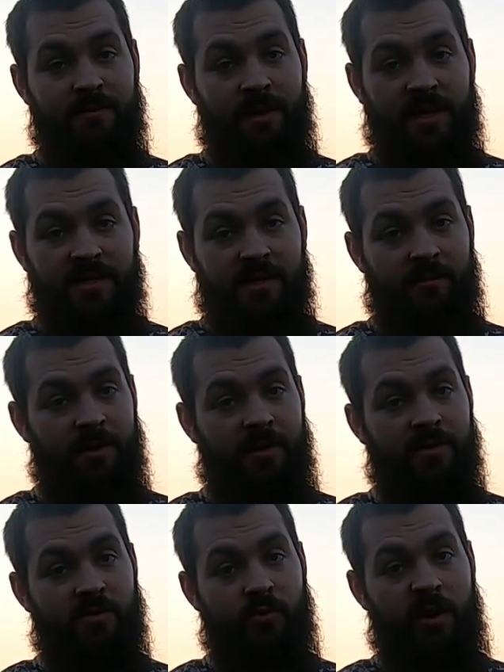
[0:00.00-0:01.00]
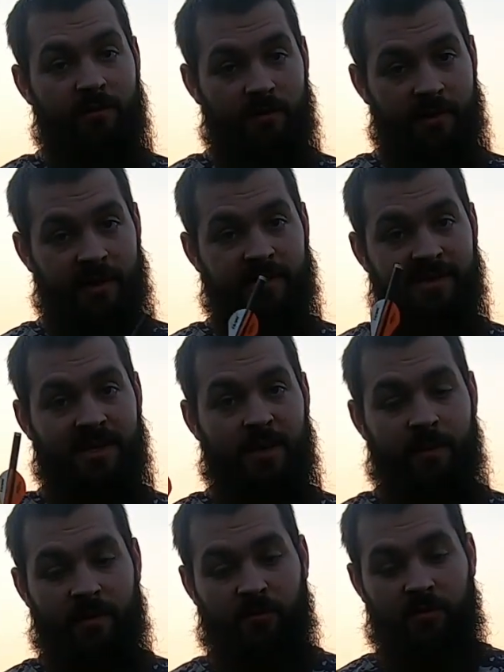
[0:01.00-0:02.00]
makes it because Raven likes to
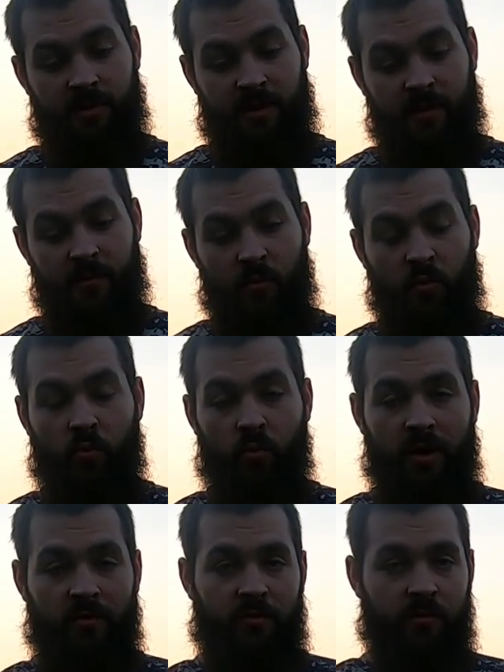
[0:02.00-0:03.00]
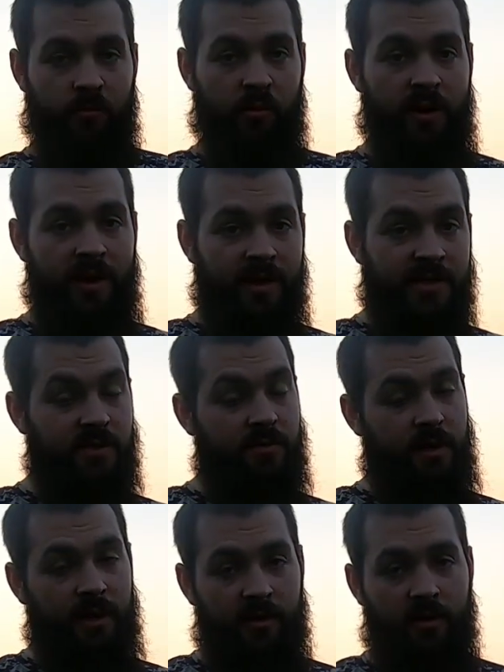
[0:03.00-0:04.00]
keep everything Raven brand, so
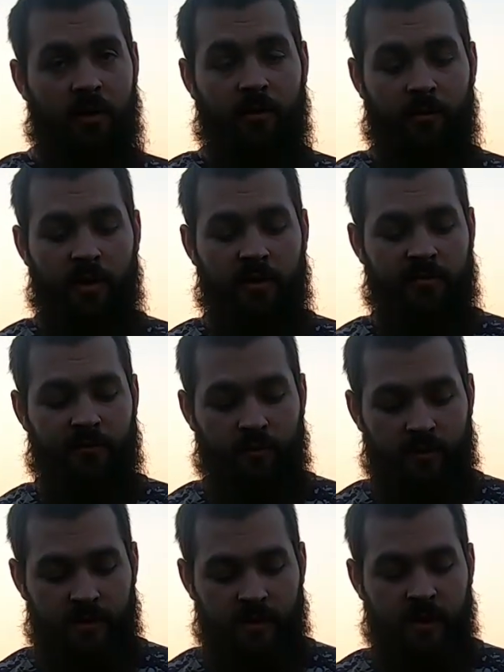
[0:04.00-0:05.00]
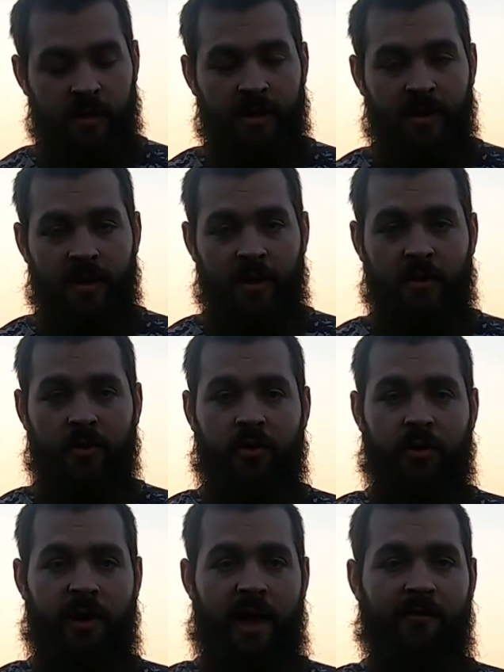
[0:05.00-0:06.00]
they get all the money for it, you
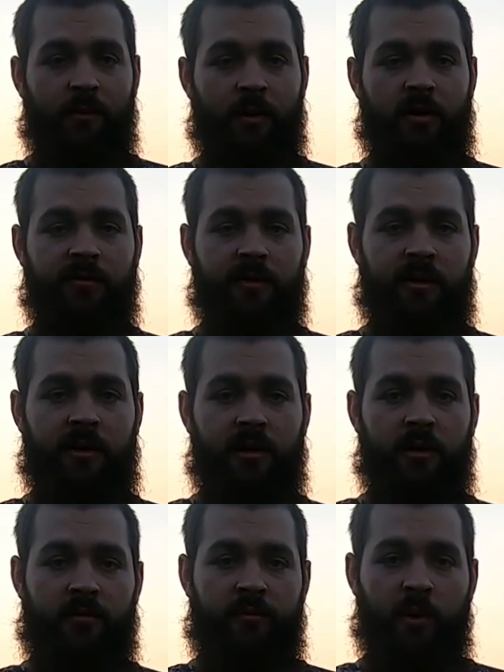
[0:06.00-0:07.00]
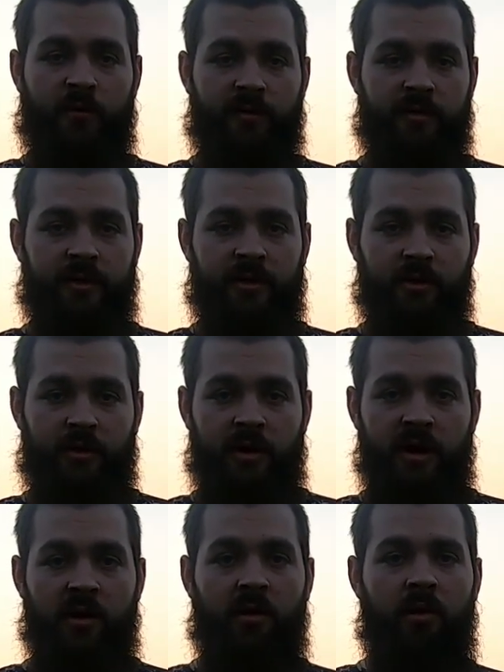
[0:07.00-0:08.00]
could have a perfectly good
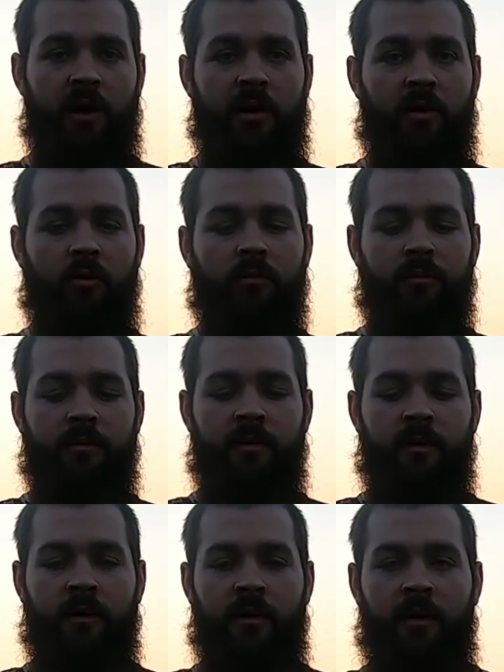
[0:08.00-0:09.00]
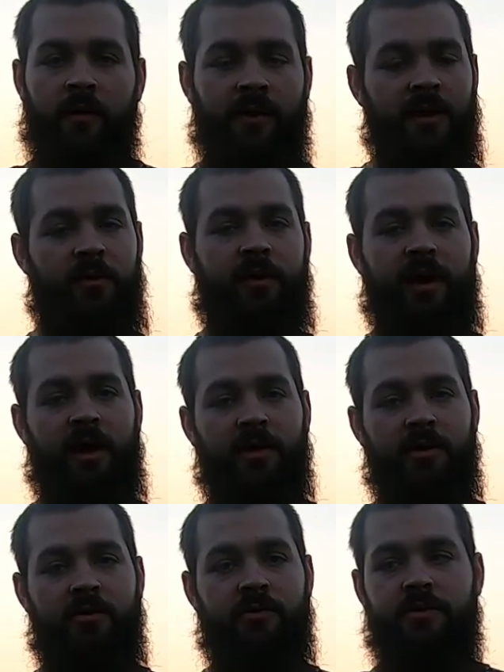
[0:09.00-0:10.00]
arrow at home that you can't
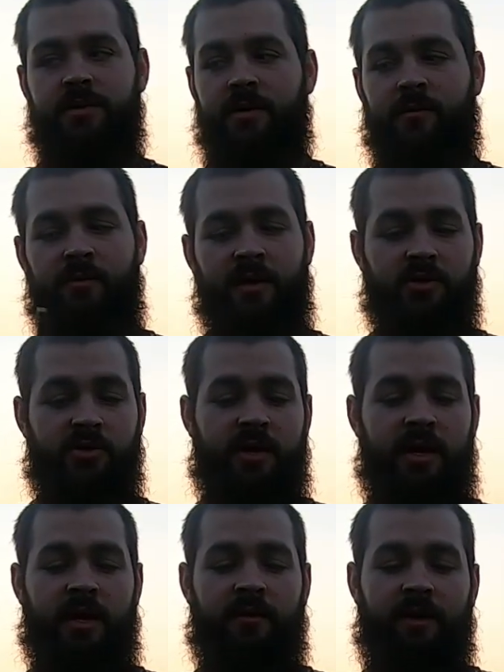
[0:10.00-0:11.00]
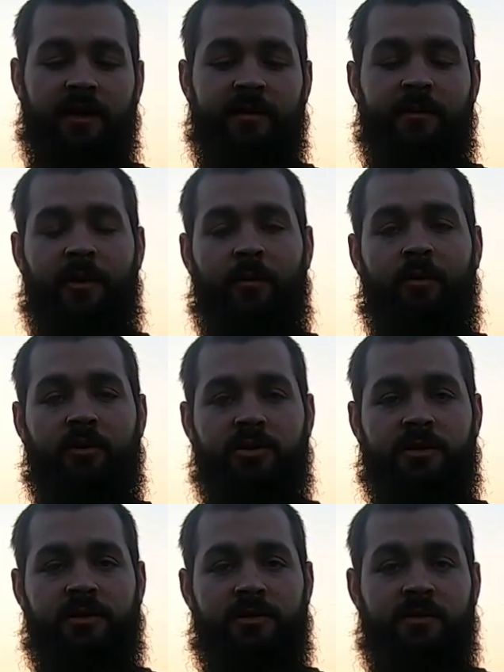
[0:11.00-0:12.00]
use because you can't get the metal
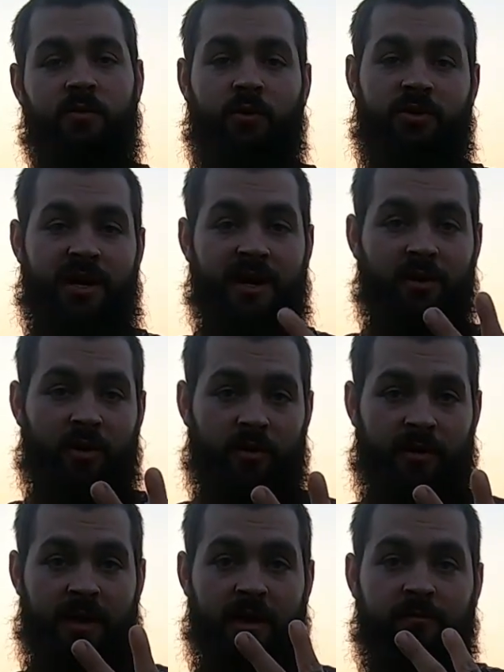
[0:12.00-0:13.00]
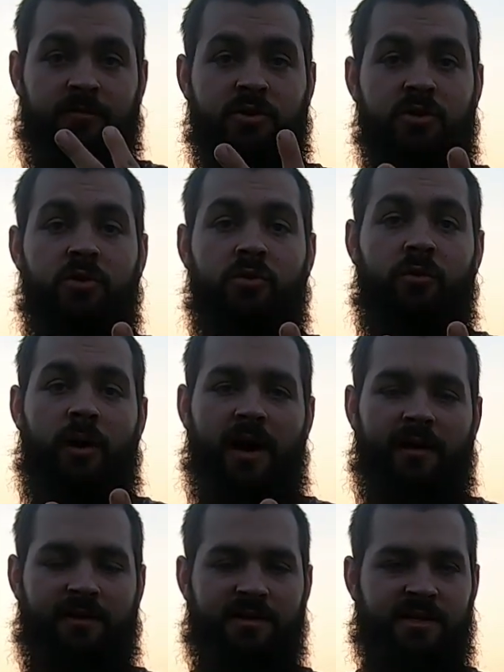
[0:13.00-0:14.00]
bushings, which I currently have 2 out
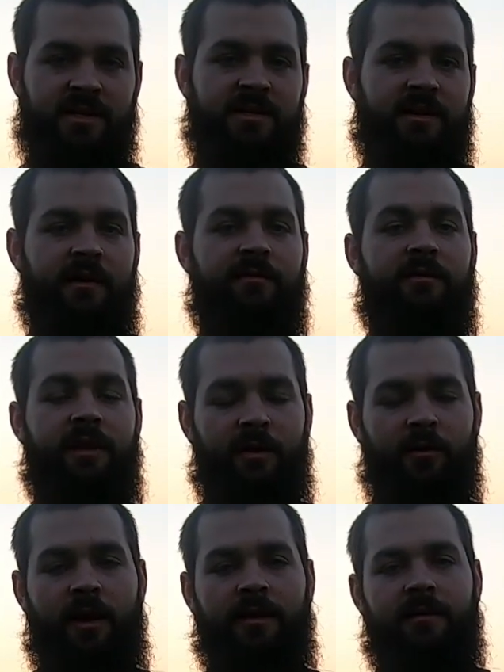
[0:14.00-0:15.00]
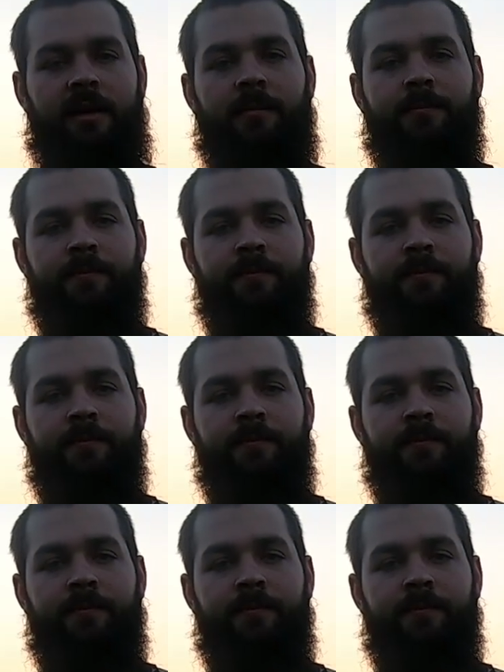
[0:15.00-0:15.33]
of the 6 left that are like that.